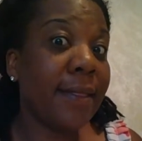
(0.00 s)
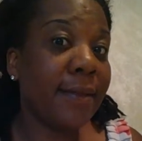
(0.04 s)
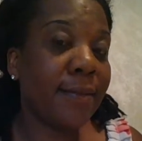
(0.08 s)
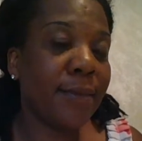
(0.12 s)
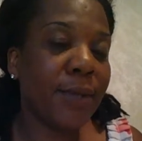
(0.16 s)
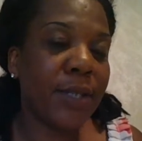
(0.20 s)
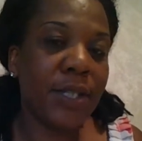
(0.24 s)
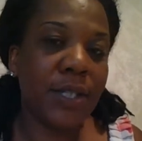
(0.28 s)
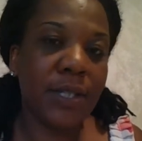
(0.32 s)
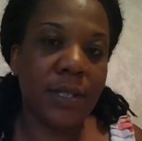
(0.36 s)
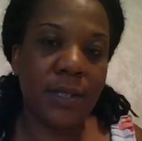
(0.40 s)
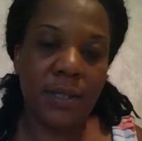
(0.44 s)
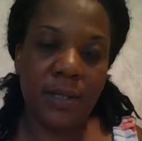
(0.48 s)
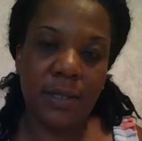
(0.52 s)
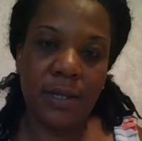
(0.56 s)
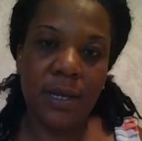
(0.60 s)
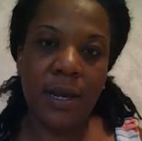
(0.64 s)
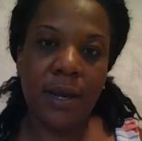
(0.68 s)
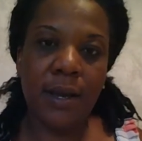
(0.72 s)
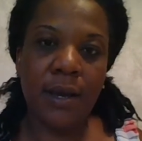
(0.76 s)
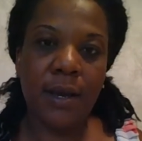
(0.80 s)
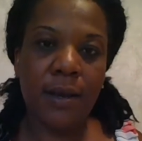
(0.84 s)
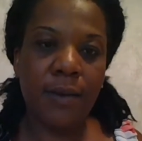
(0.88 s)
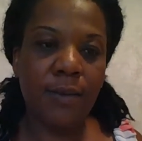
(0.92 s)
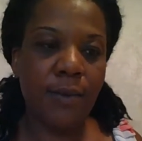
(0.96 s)
which is
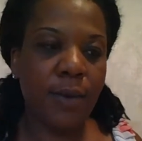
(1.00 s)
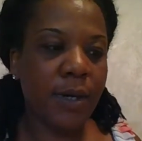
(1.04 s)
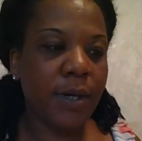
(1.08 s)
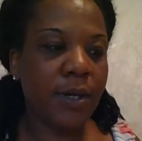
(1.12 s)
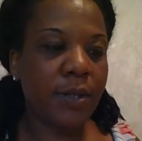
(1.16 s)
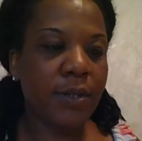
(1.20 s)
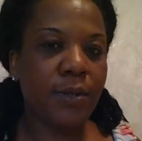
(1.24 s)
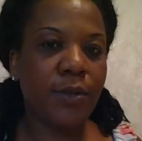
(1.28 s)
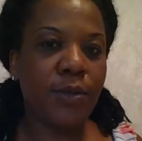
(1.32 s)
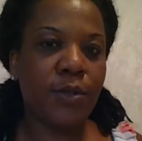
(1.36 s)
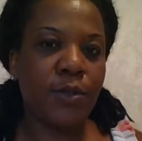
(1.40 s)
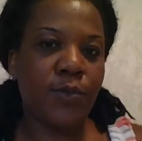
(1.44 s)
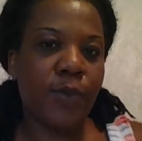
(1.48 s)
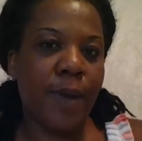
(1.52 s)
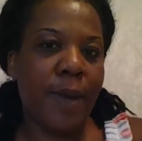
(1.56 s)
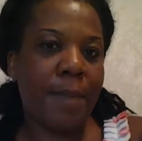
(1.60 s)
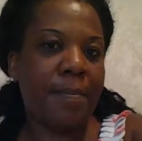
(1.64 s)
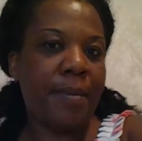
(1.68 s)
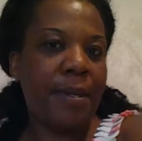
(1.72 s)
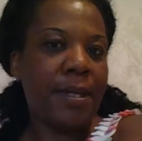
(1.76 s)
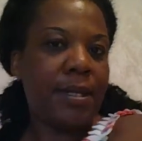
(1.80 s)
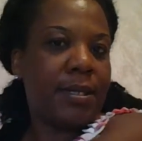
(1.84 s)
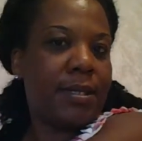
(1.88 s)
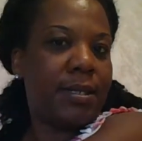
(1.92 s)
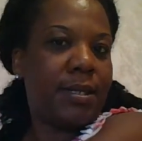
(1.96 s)
one of those
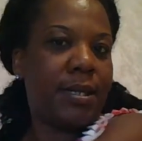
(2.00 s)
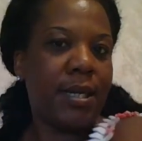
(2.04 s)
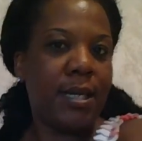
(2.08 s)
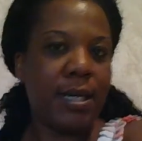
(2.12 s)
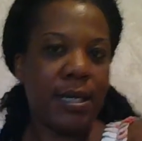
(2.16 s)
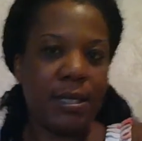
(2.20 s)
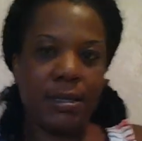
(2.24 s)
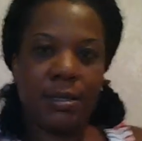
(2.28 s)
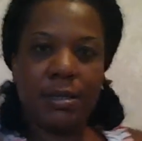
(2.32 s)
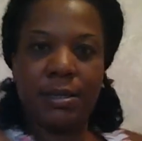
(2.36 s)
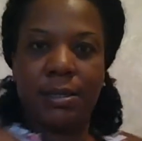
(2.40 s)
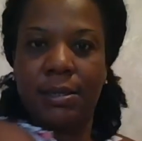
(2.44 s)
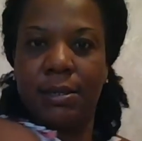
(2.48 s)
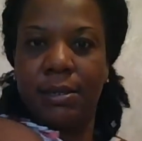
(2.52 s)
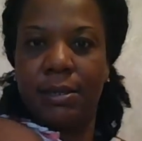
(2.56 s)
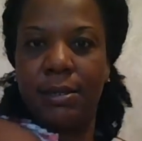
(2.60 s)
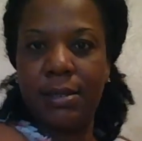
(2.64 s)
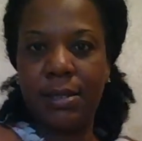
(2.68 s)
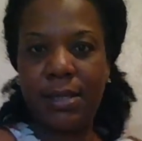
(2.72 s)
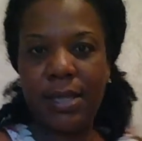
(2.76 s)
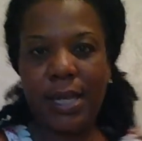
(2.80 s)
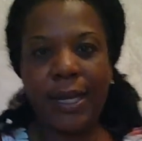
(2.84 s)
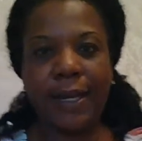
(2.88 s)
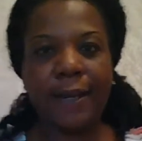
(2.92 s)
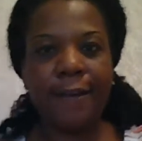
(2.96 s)
weapons that's
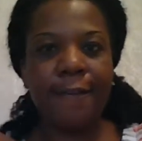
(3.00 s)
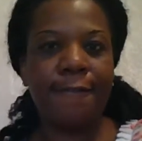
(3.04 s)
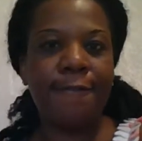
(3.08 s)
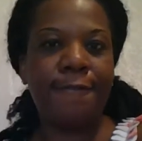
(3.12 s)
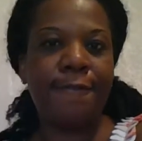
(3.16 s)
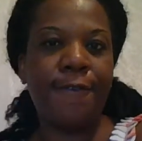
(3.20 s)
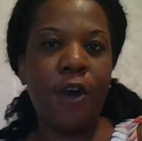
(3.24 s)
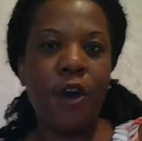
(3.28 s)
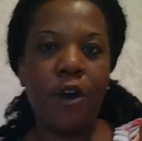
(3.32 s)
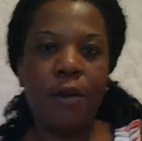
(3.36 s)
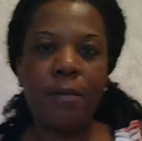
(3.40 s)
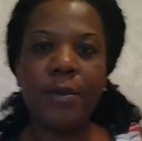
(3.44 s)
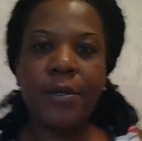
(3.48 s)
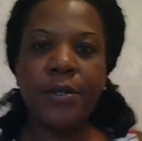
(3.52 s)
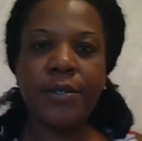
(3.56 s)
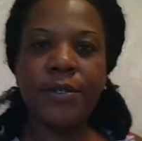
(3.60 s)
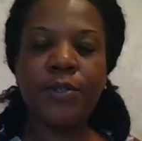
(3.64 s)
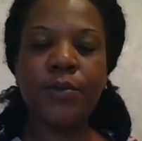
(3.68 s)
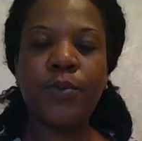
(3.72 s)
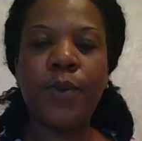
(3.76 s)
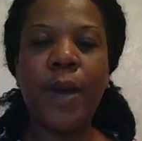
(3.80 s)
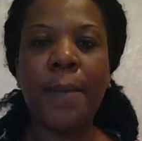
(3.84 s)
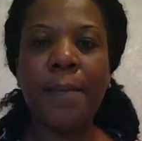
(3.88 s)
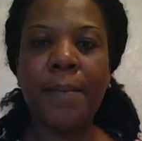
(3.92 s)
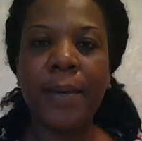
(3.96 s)
like a
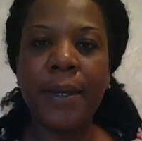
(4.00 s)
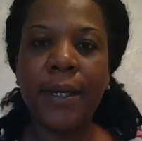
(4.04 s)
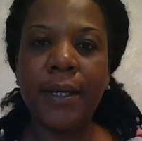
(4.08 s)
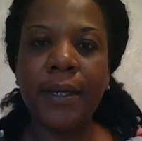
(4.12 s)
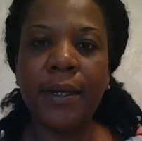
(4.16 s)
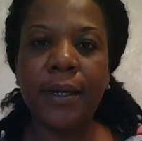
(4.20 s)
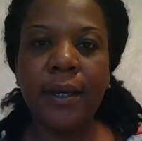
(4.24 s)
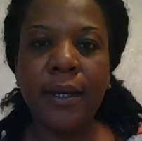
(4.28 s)
farmer's weapon